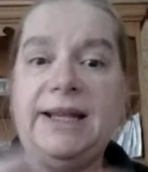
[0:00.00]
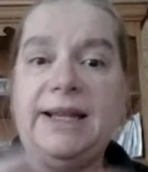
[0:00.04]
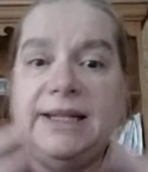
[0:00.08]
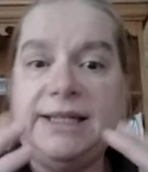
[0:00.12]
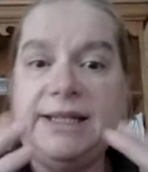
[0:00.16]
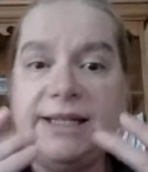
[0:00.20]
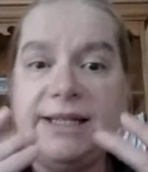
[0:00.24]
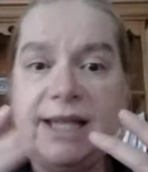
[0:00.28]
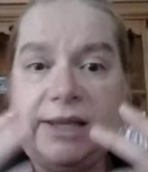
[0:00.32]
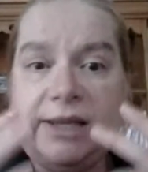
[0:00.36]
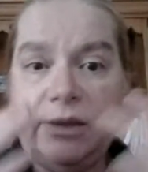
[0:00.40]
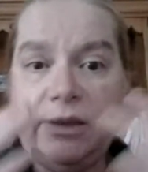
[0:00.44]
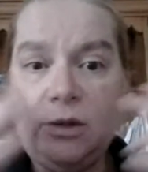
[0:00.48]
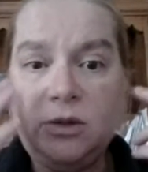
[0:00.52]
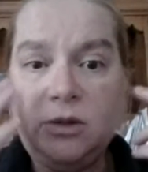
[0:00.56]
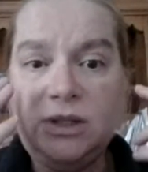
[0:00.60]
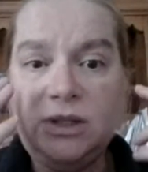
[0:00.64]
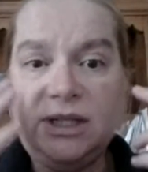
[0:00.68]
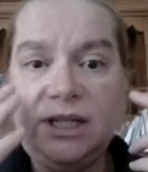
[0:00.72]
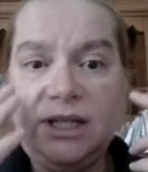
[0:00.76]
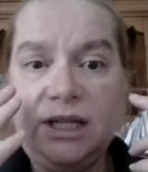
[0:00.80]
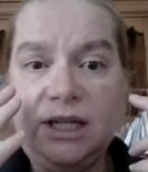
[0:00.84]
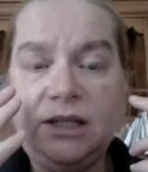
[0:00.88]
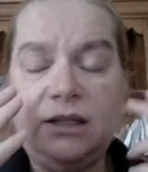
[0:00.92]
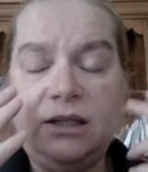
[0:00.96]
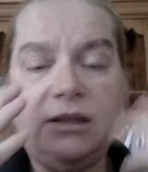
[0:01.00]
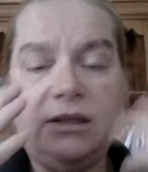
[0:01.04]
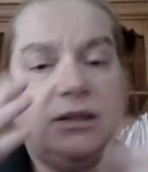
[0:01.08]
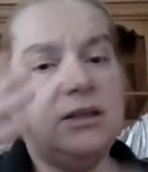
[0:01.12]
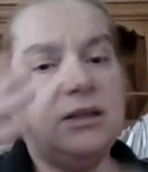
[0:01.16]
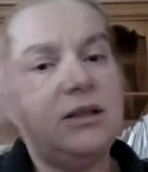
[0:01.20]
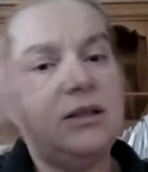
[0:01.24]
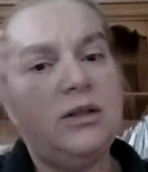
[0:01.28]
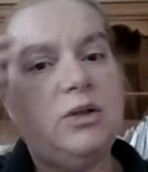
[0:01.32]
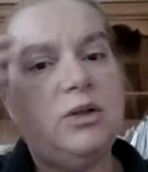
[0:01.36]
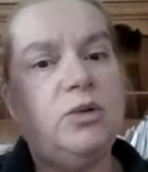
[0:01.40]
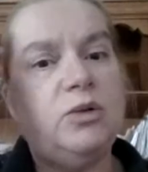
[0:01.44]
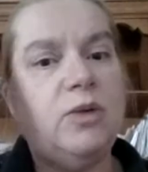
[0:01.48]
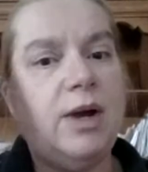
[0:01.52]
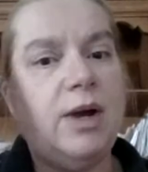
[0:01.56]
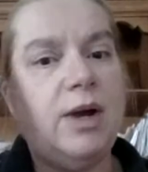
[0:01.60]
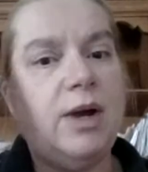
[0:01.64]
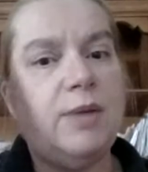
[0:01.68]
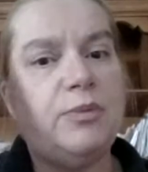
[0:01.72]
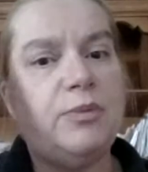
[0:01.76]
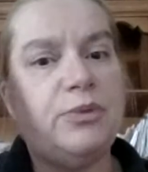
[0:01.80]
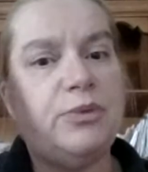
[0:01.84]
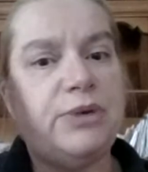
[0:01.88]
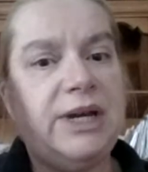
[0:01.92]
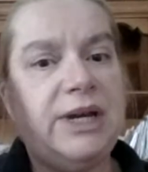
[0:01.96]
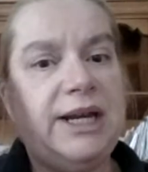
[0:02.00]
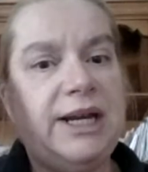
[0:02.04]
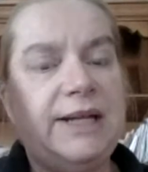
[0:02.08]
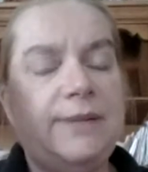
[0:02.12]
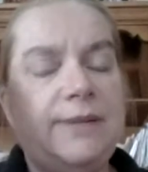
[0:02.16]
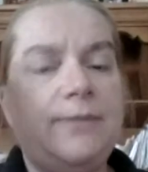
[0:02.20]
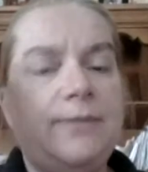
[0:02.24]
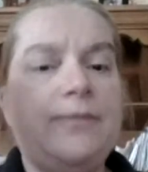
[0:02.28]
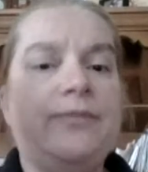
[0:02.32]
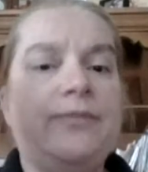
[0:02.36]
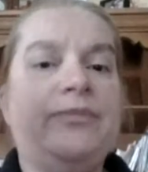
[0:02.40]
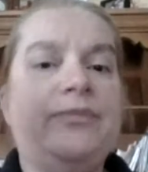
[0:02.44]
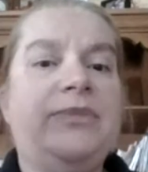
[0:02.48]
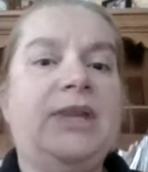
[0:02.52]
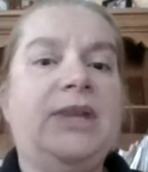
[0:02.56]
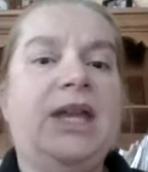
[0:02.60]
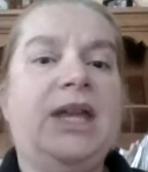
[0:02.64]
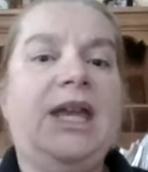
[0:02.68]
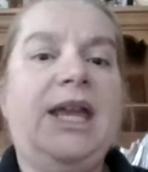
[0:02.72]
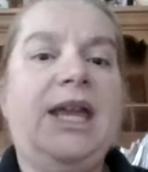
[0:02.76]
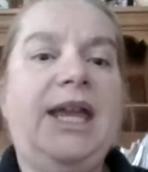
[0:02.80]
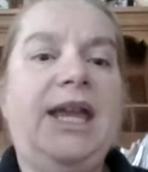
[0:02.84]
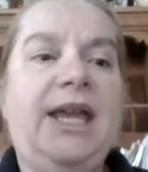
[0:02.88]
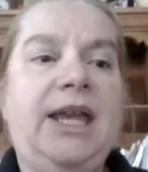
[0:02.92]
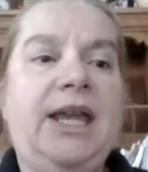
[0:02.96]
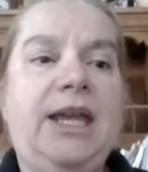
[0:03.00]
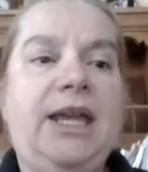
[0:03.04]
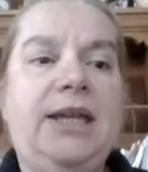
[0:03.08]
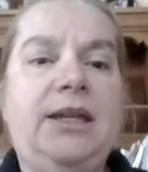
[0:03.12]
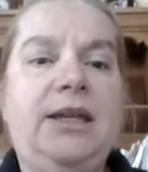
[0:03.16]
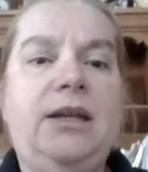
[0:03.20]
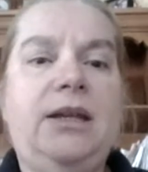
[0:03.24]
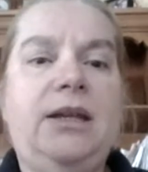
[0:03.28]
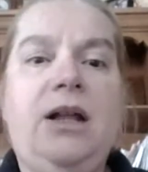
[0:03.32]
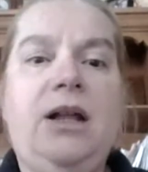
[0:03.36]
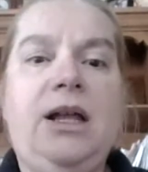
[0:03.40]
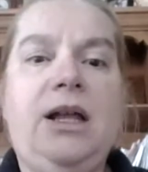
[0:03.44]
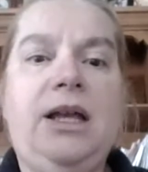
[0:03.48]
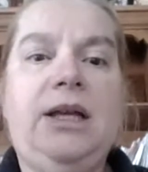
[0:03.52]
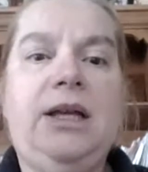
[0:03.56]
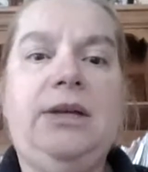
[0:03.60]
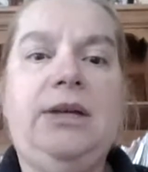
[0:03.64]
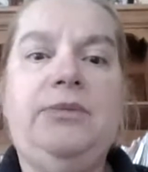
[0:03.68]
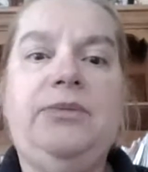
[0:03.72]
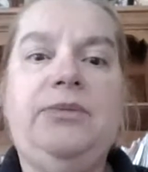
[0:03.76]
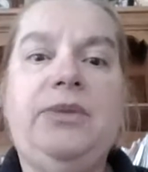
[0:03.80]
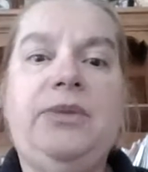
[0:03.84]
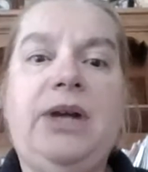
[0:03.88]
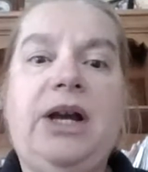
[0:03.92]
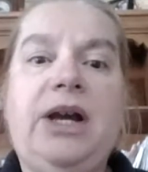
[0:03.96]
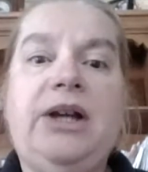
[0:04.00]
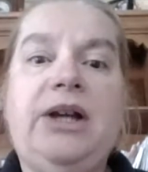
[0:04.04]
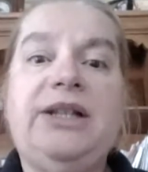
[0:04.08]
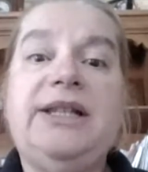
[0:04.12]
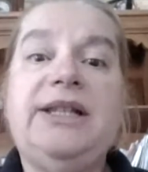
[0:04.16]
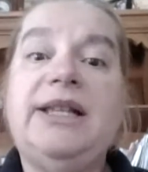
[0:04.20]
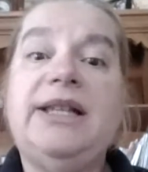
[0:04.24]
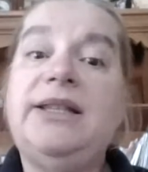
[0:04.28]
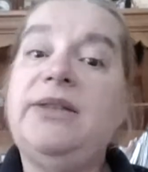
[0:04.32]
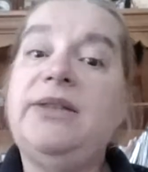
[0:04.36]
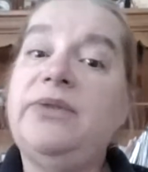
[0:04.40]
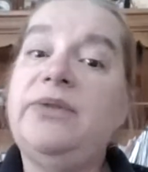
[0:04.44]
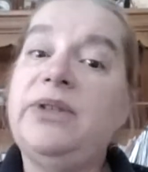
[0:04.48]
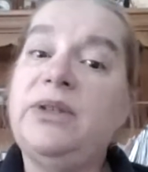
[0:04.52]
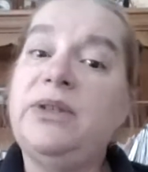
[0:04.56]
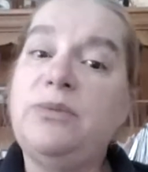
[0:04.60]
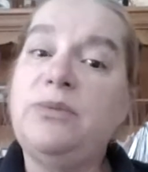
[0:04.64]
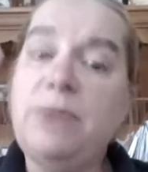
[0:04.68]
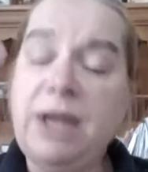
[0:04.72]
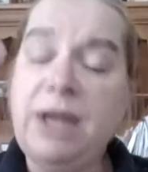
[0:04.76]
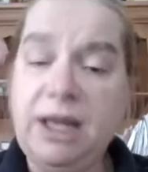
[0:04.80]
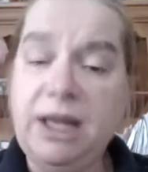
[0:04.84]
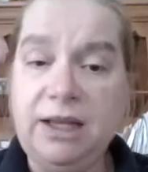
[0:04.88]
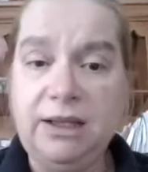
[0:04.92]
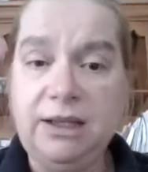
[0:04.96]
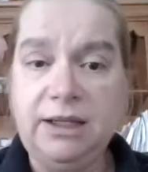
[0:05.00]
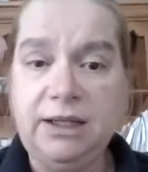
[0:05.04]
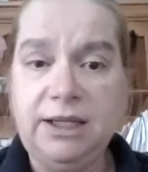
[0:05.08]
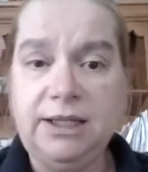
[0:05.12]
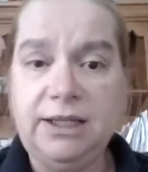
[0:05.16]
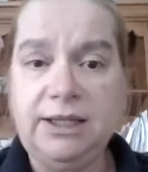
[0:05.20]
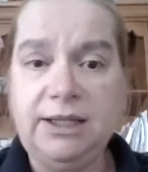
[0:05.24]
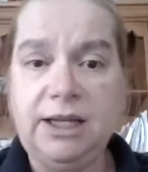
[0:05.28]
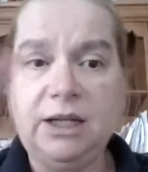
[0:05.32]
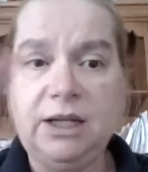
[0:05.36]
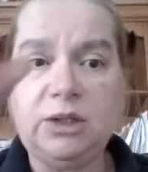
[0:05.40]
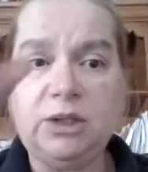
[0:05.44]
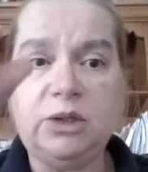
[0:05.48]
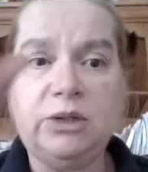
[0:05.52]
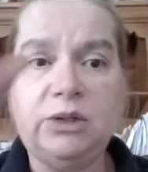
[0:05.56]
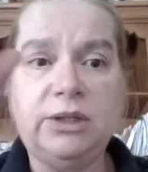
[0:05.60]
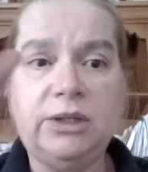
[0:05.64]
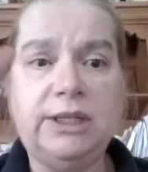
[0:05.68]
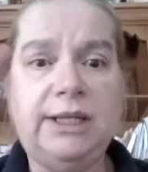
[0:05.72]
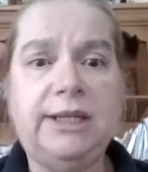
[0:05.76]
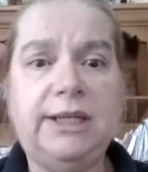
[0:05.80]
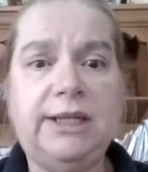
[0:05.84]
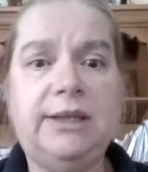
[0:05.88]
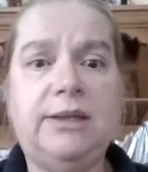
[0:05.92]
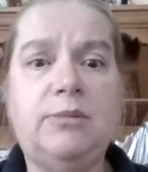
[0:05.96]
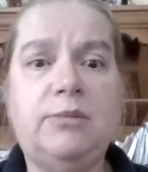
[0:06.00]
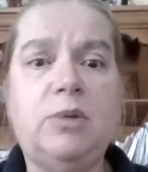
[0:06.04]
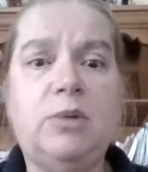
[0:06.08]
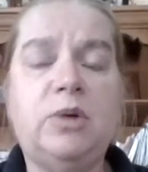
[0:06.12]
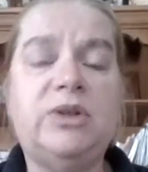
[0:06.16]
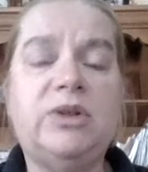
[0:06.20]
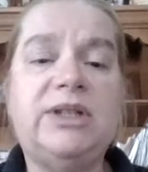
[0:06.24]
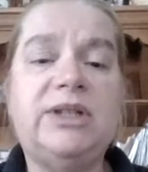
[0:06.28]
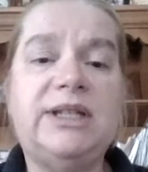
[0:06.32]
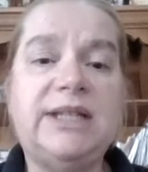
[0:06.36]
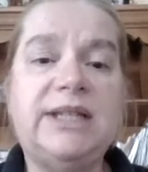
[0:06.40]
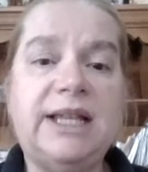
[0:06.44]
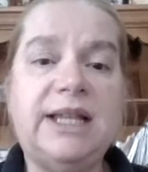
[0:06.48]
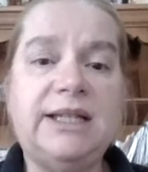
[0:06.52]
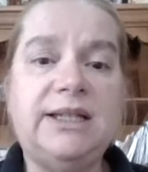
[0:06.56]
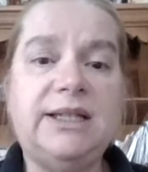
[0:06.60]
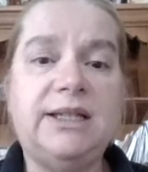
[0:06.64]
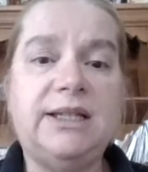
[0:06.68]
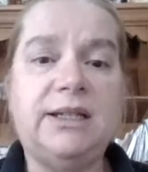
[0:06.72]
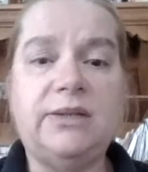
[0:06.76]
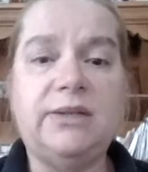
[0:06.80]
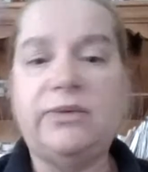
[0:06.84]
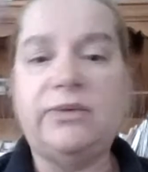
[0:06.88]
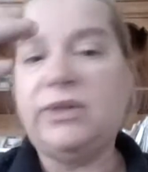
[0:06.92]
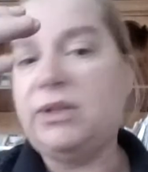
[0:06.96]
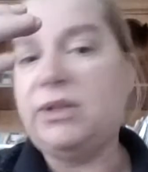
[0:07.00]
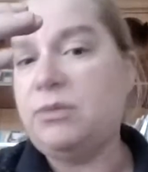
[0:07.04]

and send those signals to our brain. And our sense of smell is actually the most sensitive